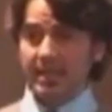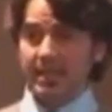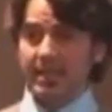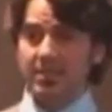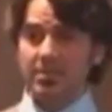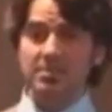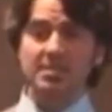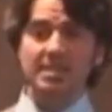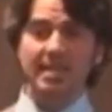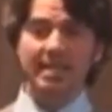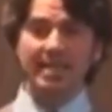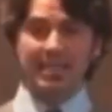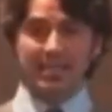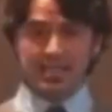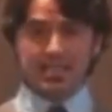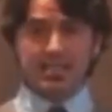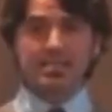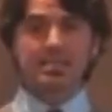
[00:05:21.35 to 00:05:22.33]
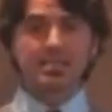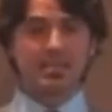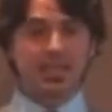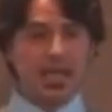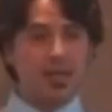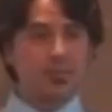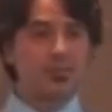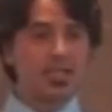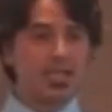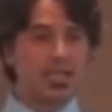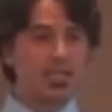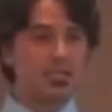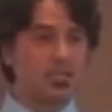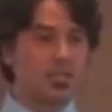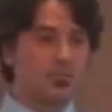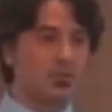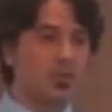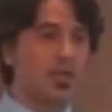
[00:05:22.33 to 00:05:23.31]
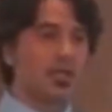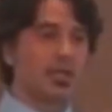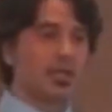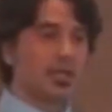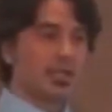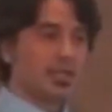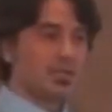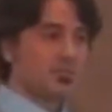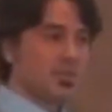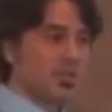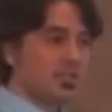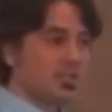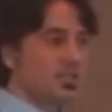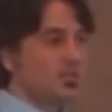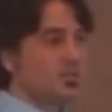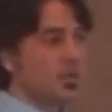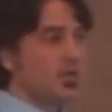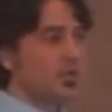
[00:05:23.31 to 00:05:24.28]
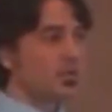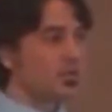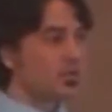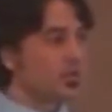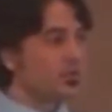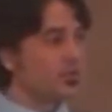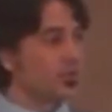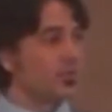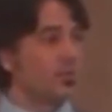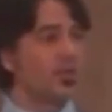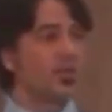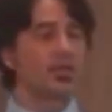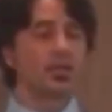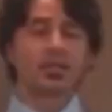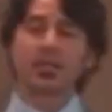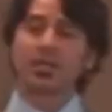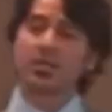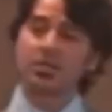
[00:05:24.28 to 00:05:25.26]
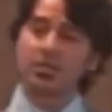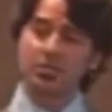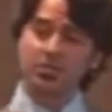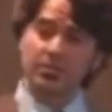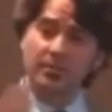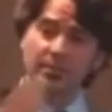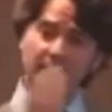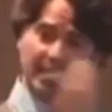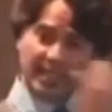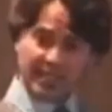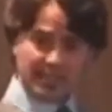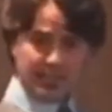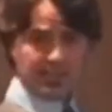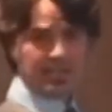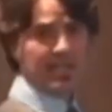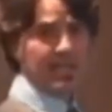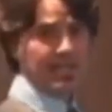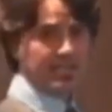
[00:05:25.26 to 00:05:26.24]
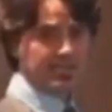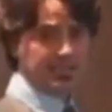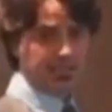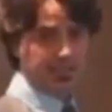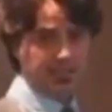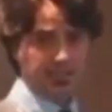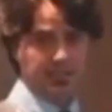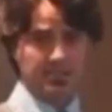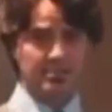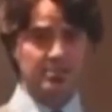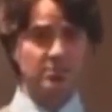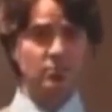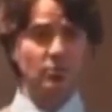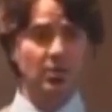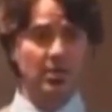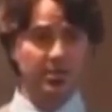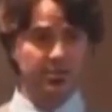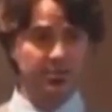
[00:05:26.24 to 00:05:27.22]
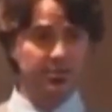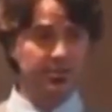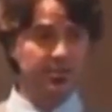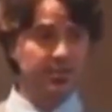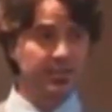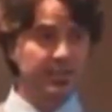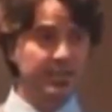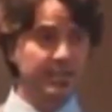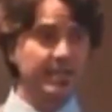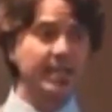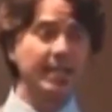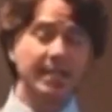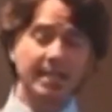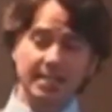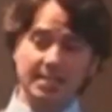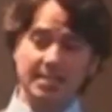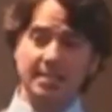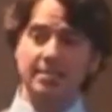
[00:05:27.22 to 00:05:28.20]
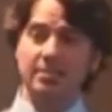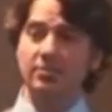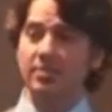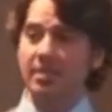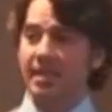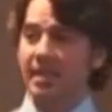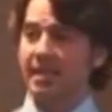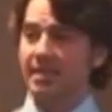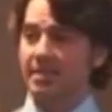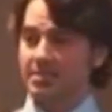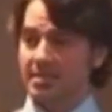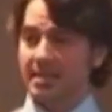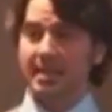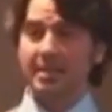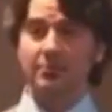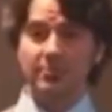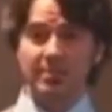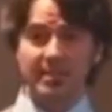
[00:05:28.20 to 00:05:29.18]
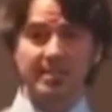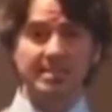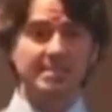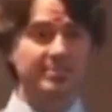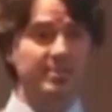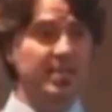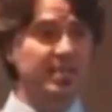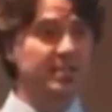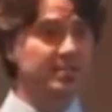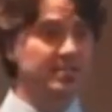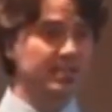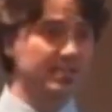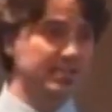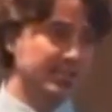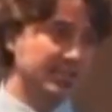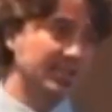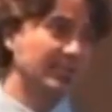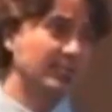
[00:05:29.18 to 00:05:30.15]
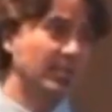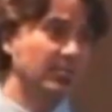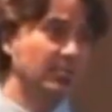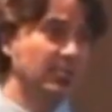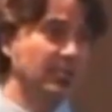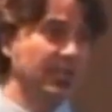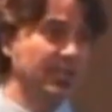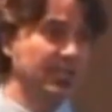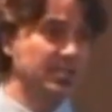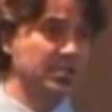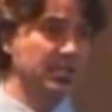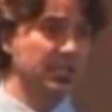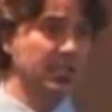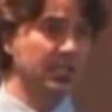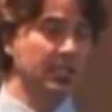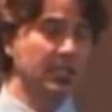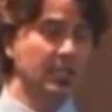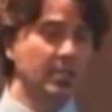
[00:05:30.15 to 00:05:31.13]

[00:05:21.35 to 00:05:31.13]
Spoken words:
And it looks like he just stopped aging while his business partner over in America couldn't get access to this water. He continued to age like we expect and see people aging.